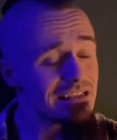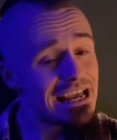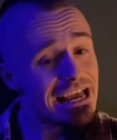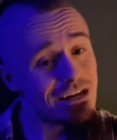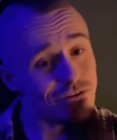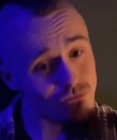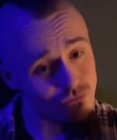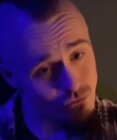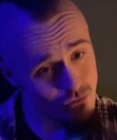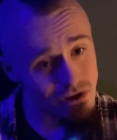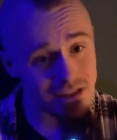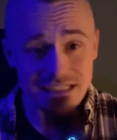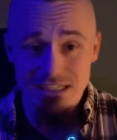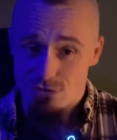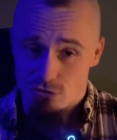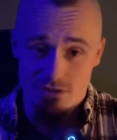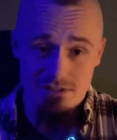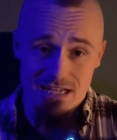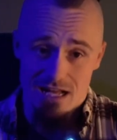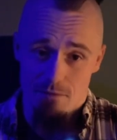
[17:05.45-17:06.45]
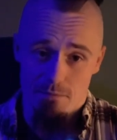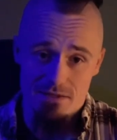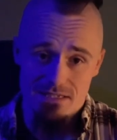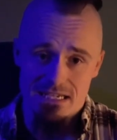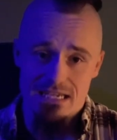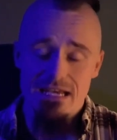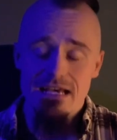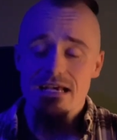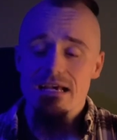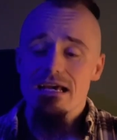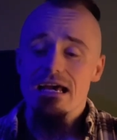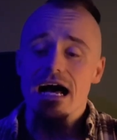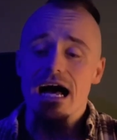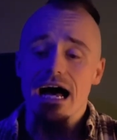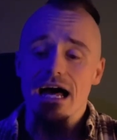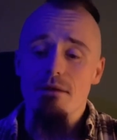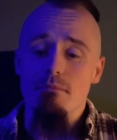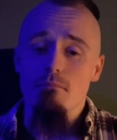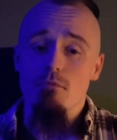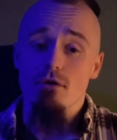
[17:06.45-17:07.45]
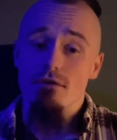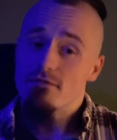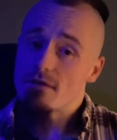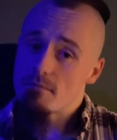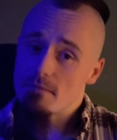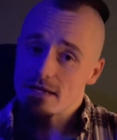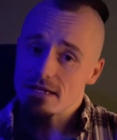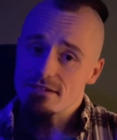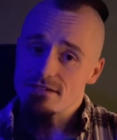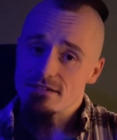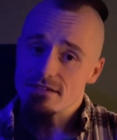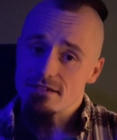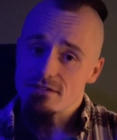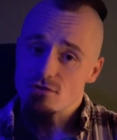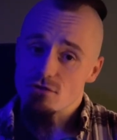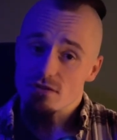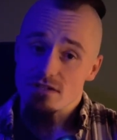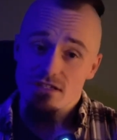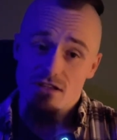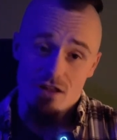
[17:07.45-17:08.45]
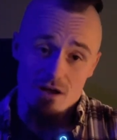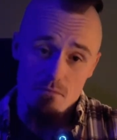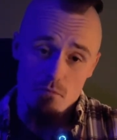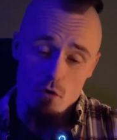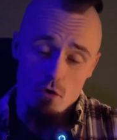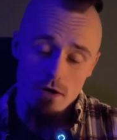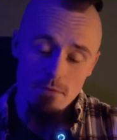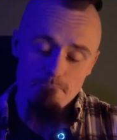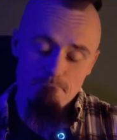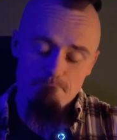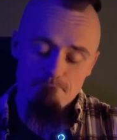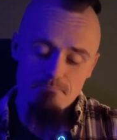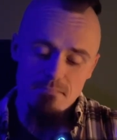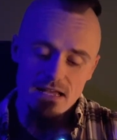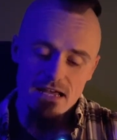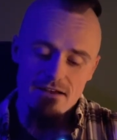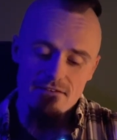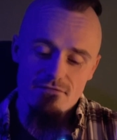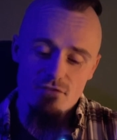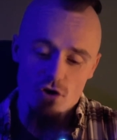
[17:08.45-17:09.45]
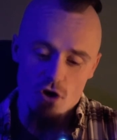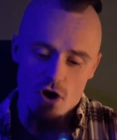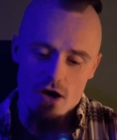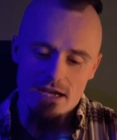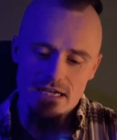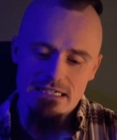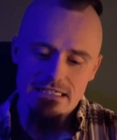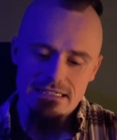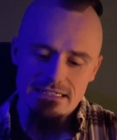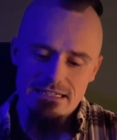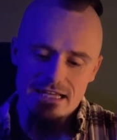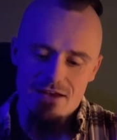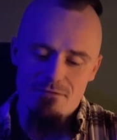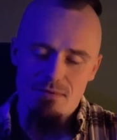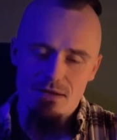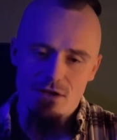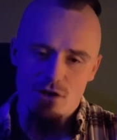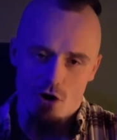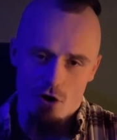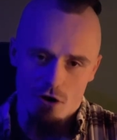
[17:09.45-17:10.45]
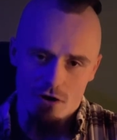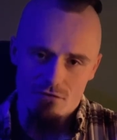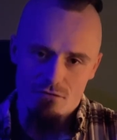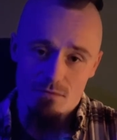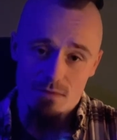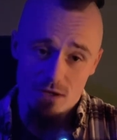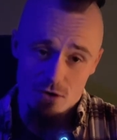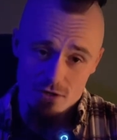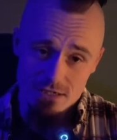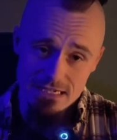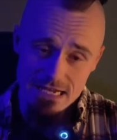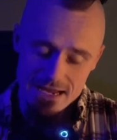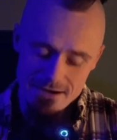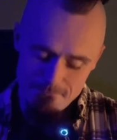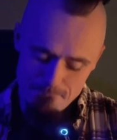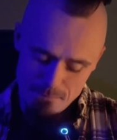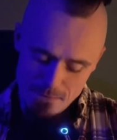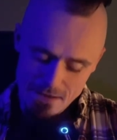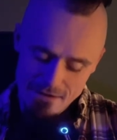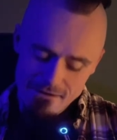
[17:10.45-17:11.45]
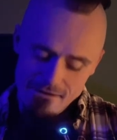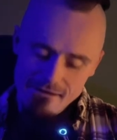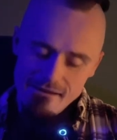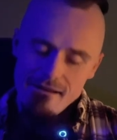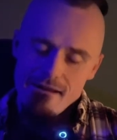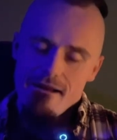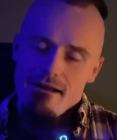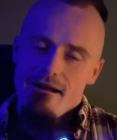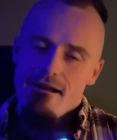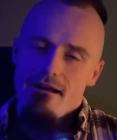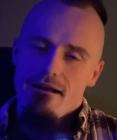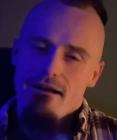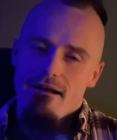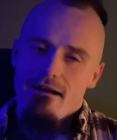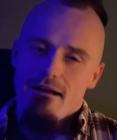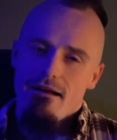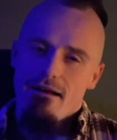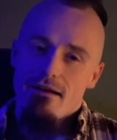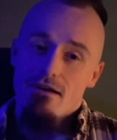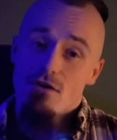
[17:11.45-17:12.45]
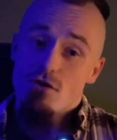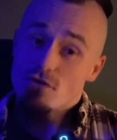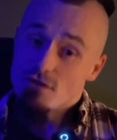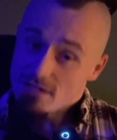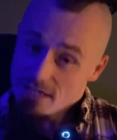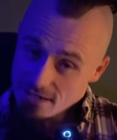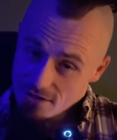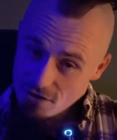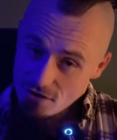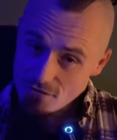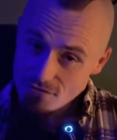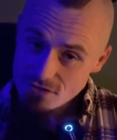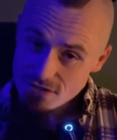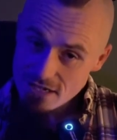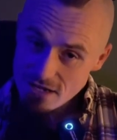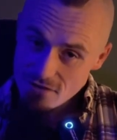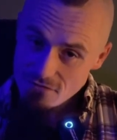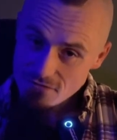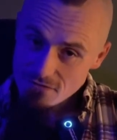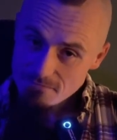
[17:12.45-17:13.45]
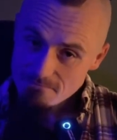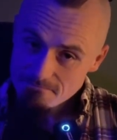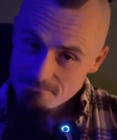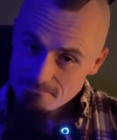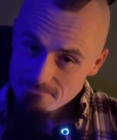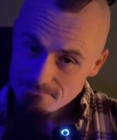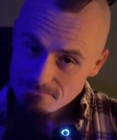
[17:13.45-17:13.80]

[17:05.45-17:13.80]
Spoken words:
It really does help us and motivate me to do this a lot more. For now, I've been Karl from the Ox Den. You take care of yourself.